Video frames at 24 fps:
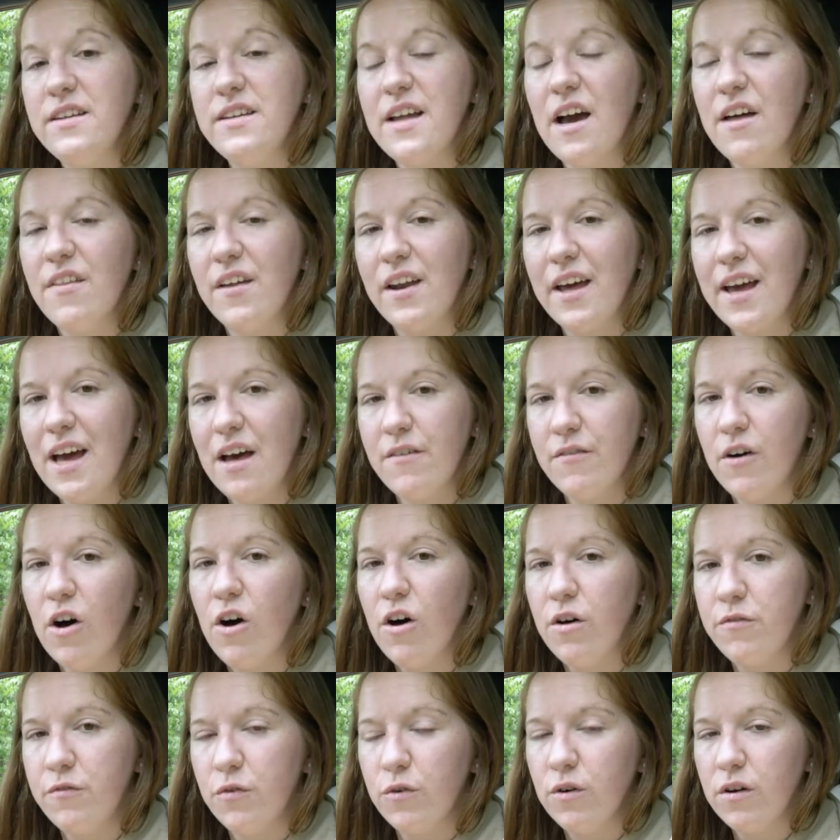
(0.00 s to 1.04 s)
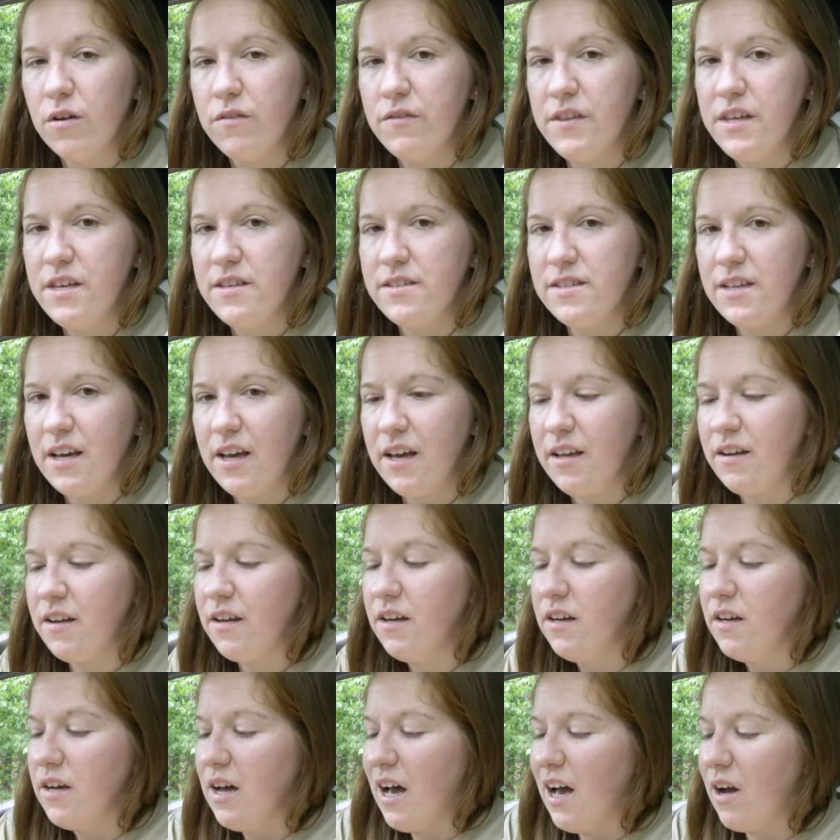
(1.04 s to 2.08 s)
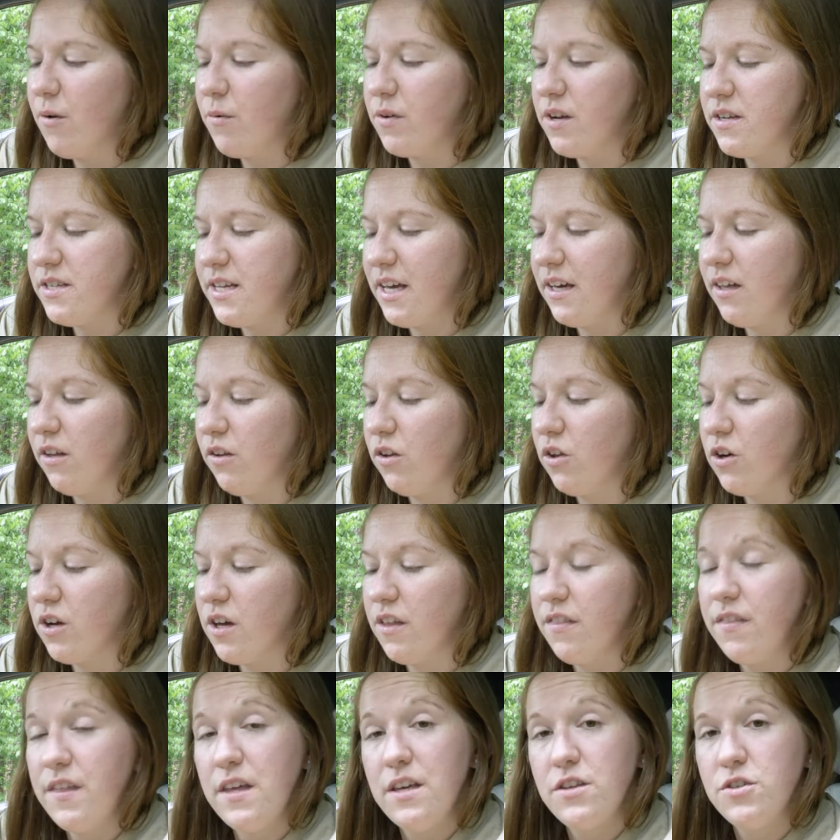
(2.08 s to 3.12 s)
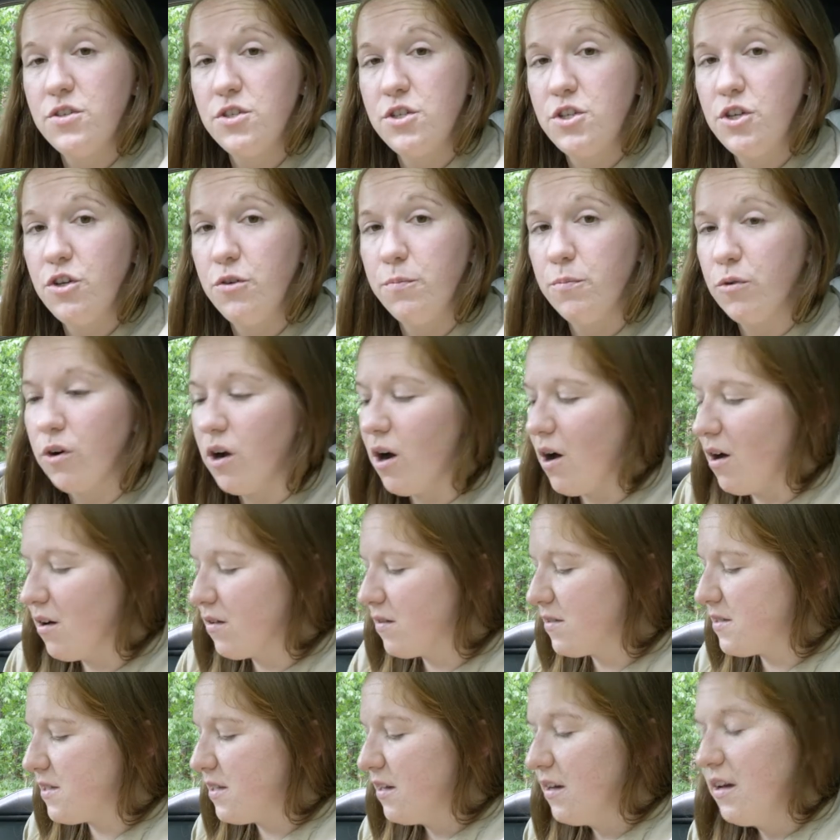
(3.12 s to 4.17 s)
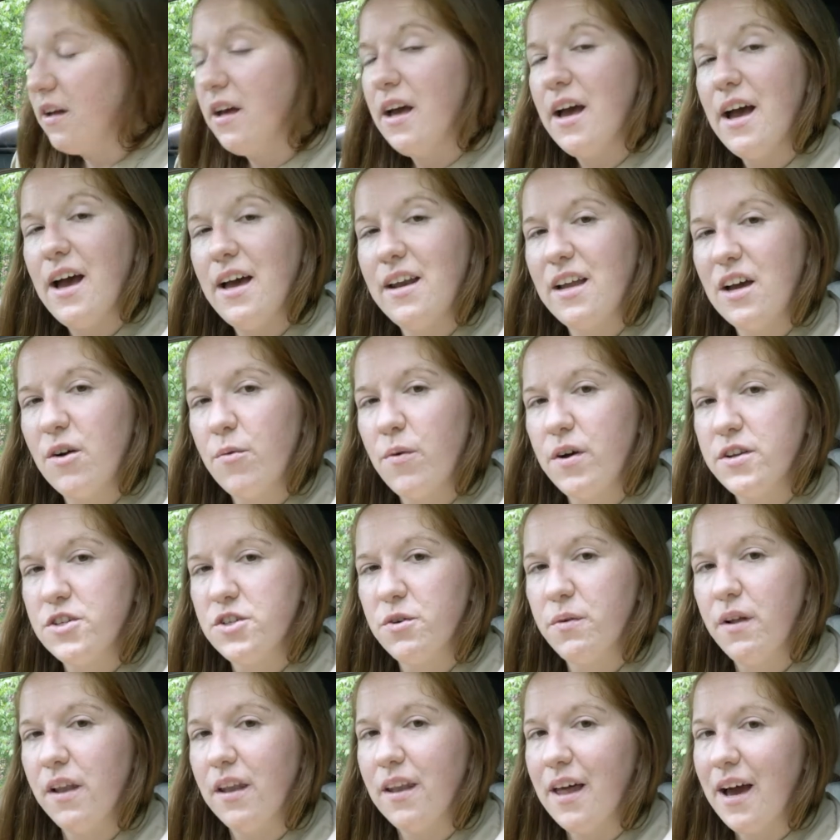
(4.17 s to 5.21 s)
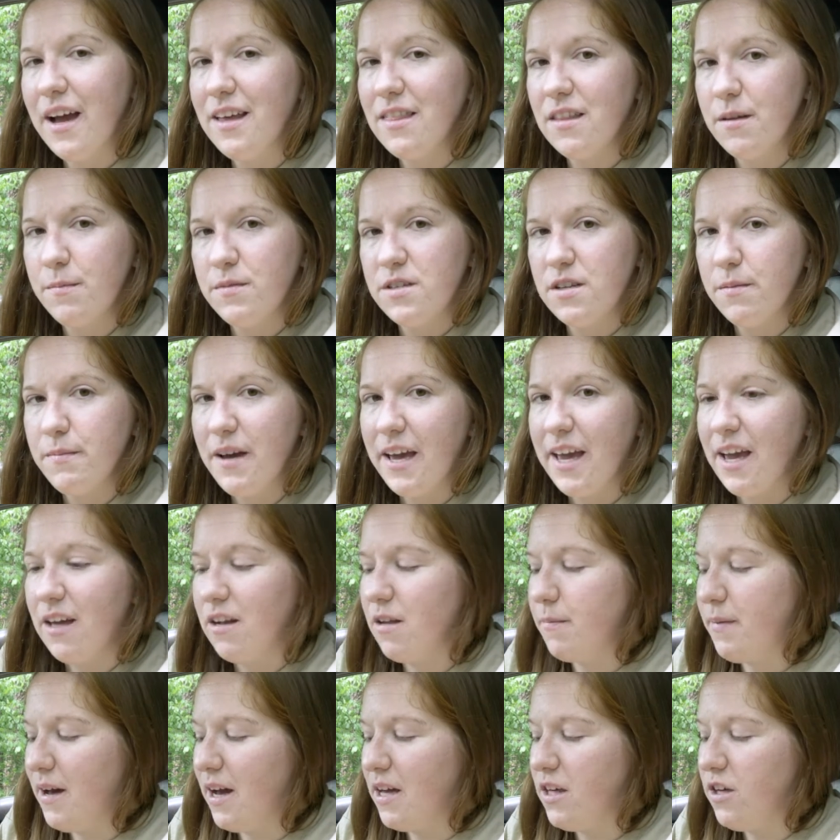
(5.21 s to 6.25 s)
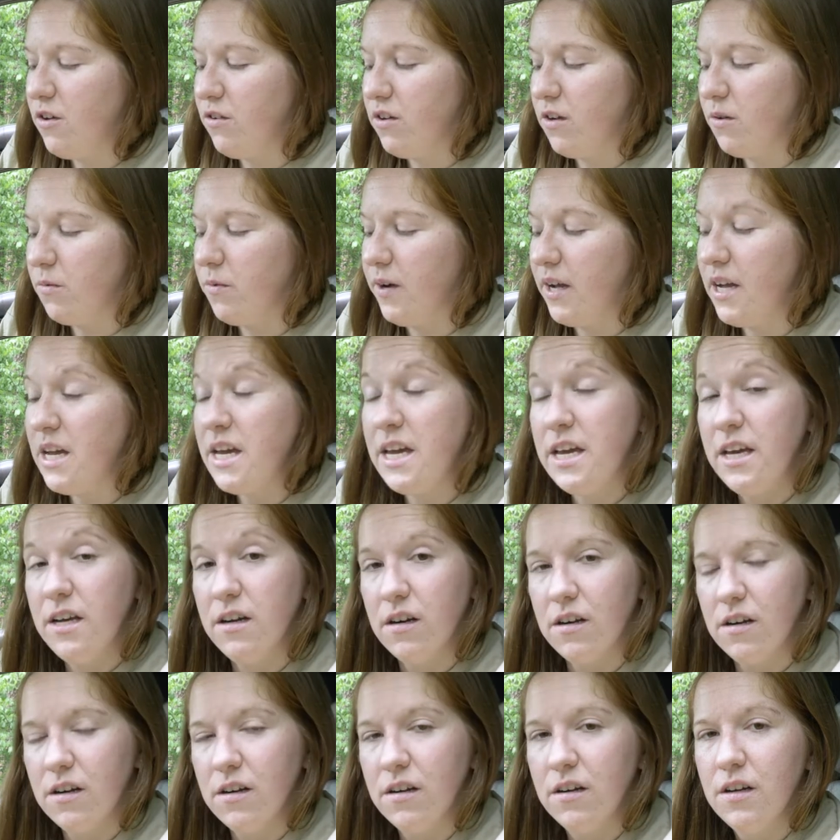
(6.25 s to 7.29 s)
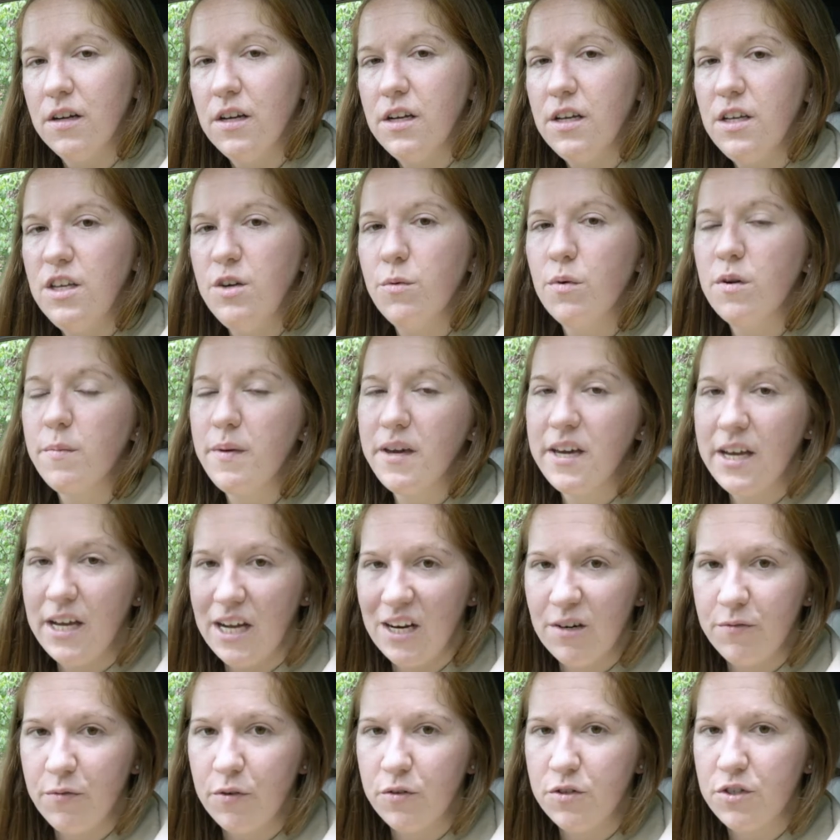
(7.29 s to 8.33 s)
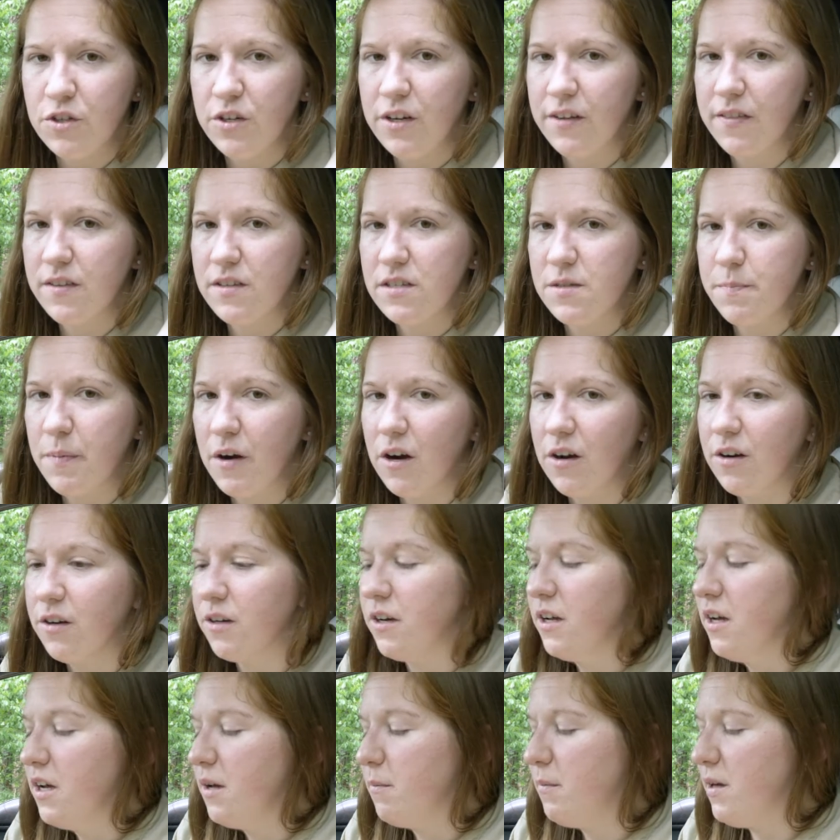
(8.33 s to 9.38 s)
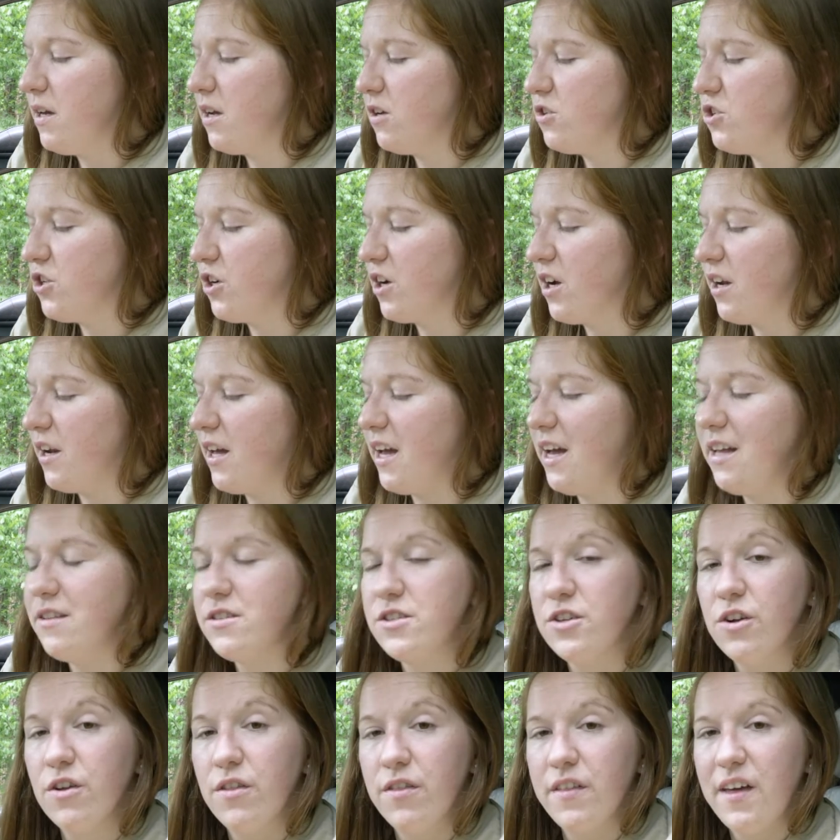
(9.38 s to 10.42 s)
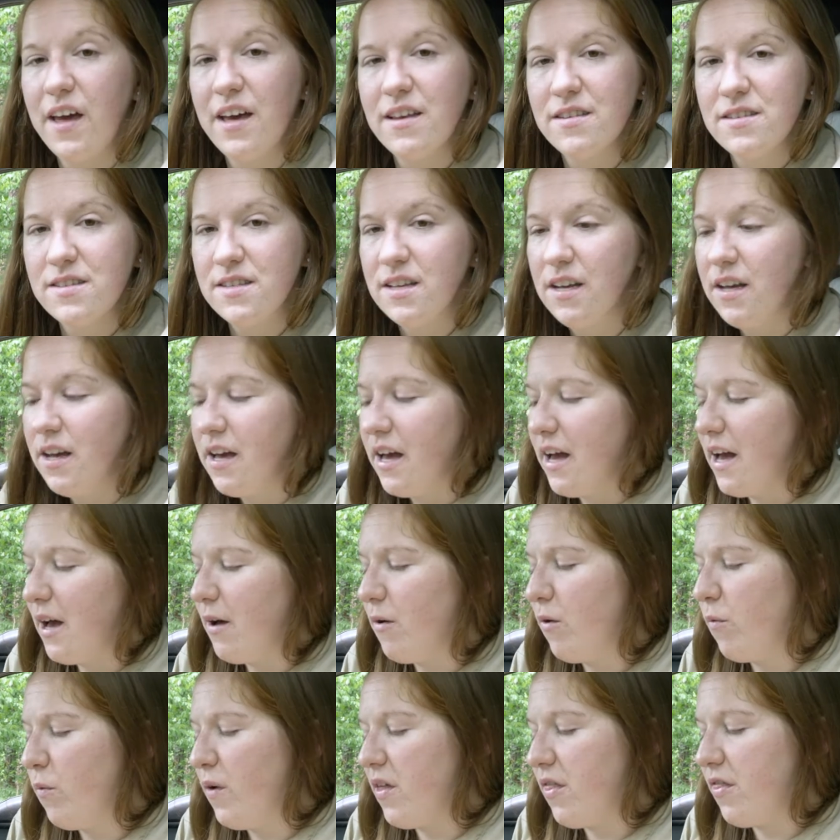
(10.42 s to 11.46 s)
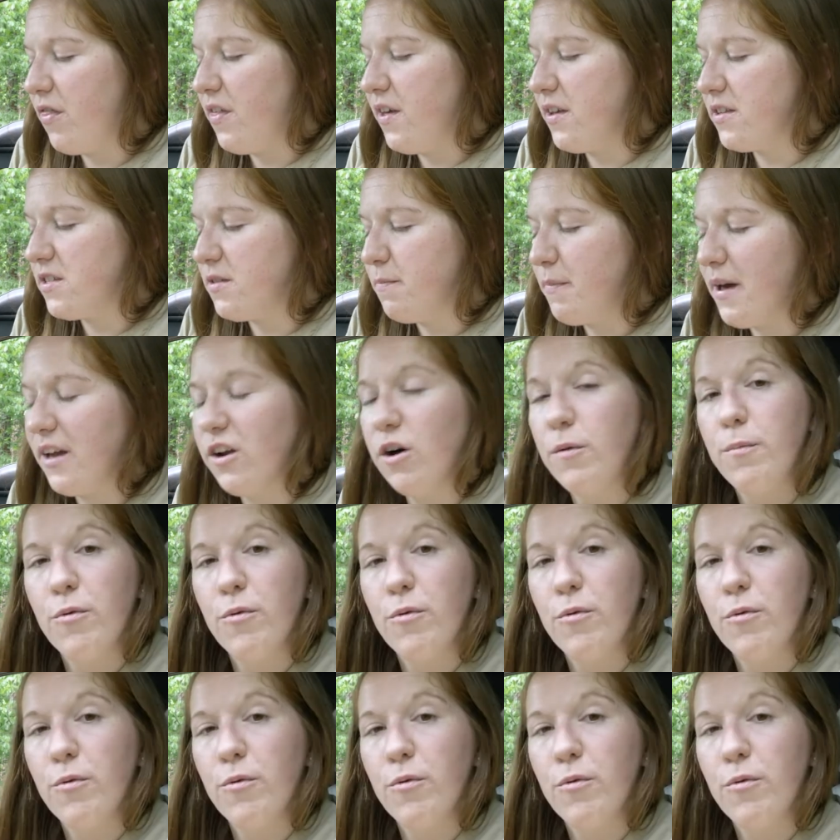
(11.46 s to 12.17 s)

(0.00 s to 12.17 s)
Now that I have all 4 of these in, I want to take a look at these 2 prongs, and I want to align them to my Anabat unit right here. You want to be careful during this part because you're going to insert this with this metal